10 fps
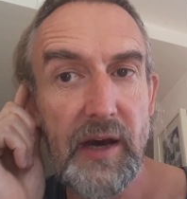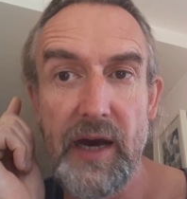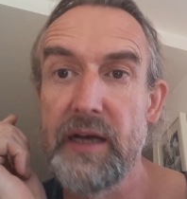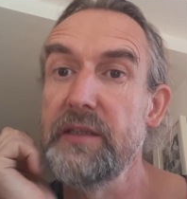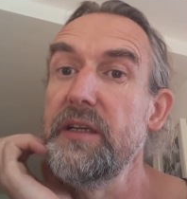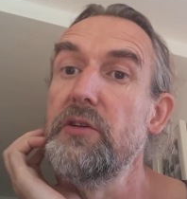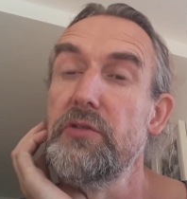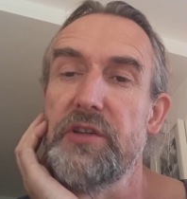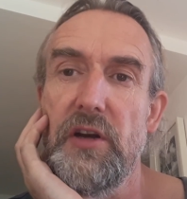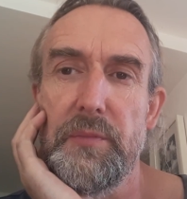And it
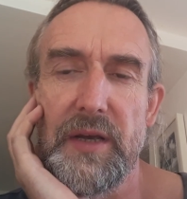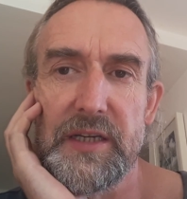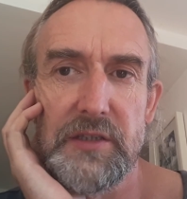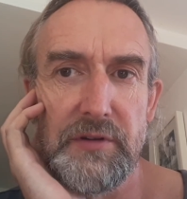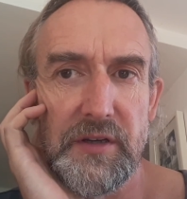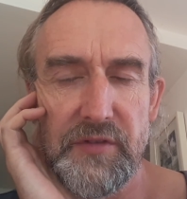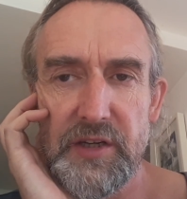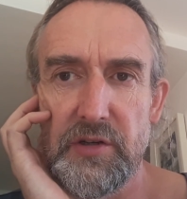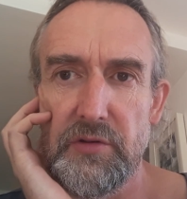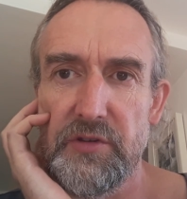also applies to
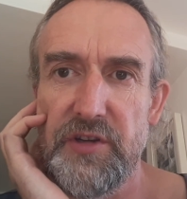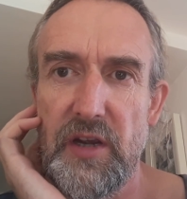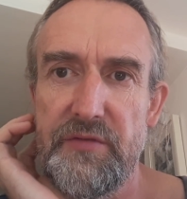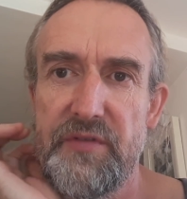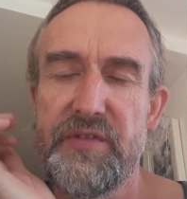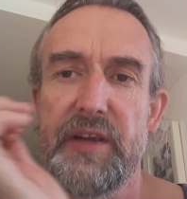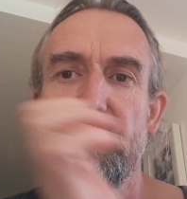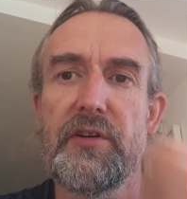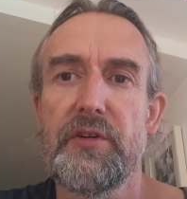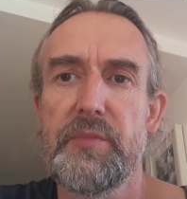individuals. So if you've
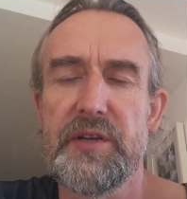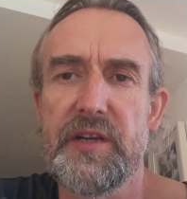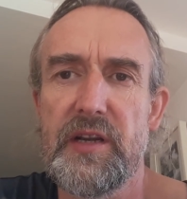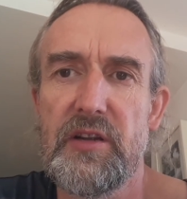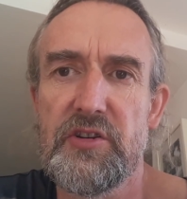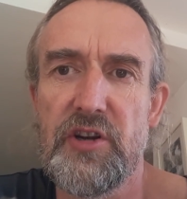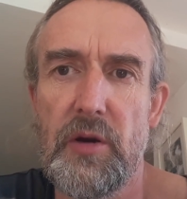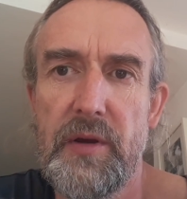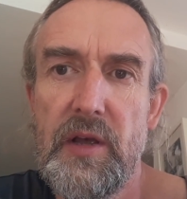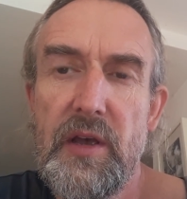taken on a particular
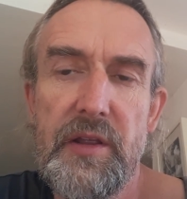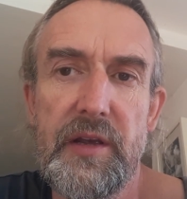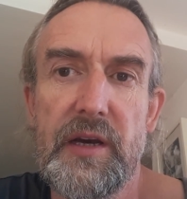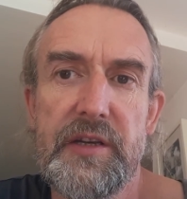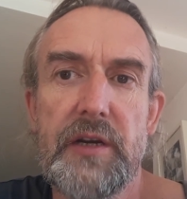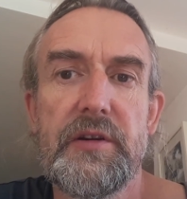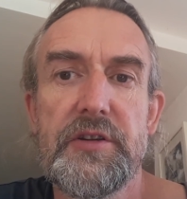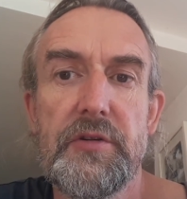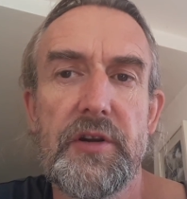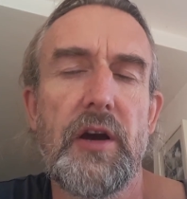job, the idea
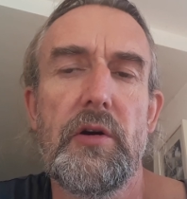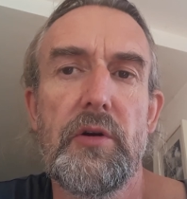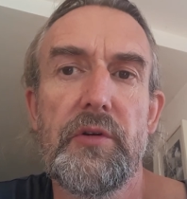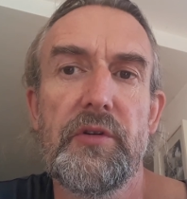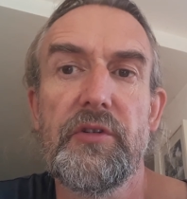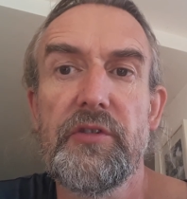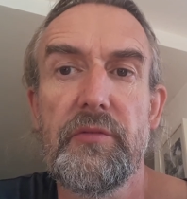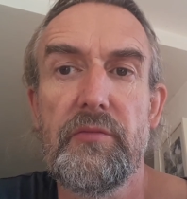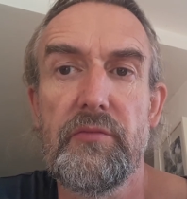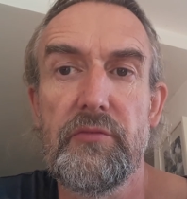is you go and
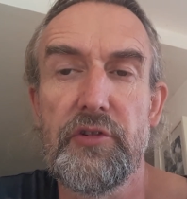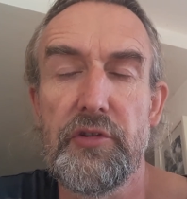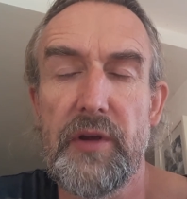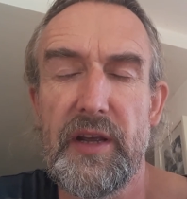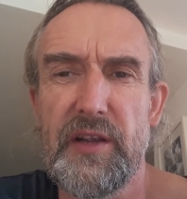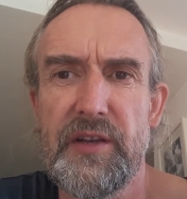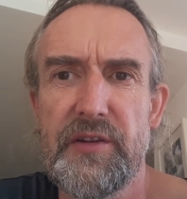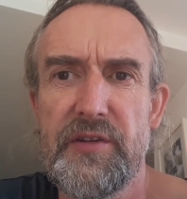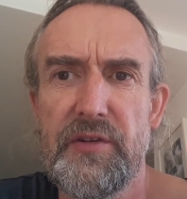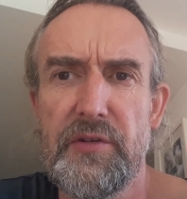do it
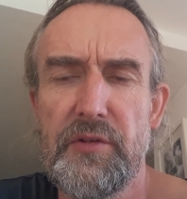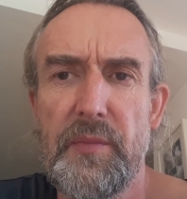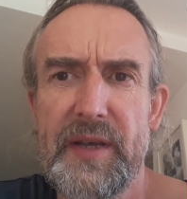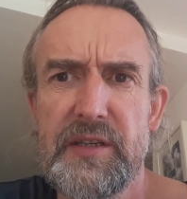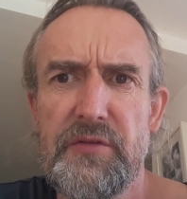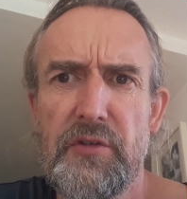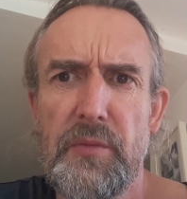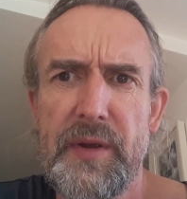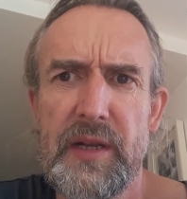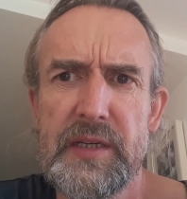into the best of your
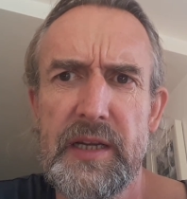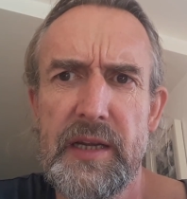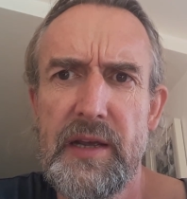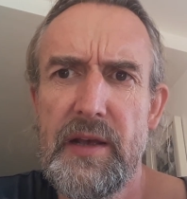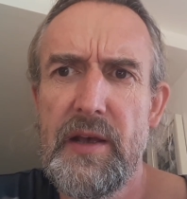ability.